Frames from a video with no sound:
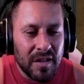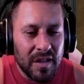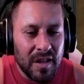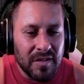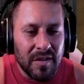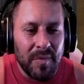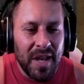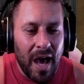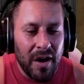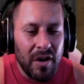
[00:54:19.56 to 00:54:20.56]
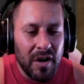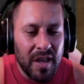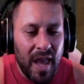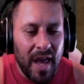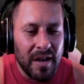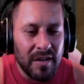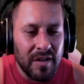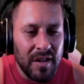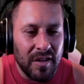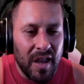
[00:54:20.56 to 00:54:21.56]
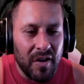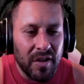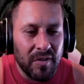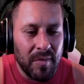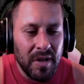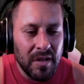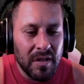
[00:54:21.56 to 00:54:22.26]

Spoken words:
Is somebody on a hook and he carrying somebody?